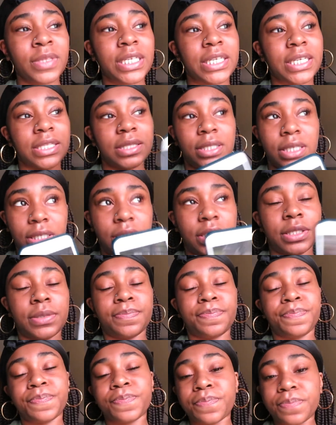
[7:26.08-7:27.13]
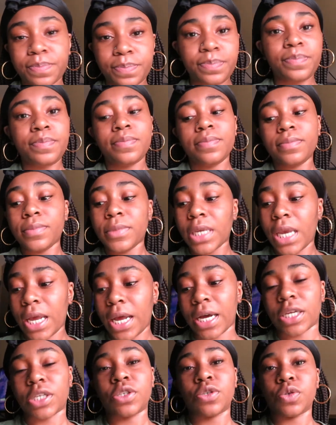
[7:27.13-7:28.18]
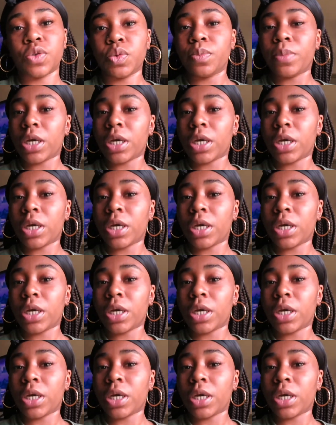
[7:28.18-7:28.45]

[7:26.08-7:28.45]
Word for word: and then I can do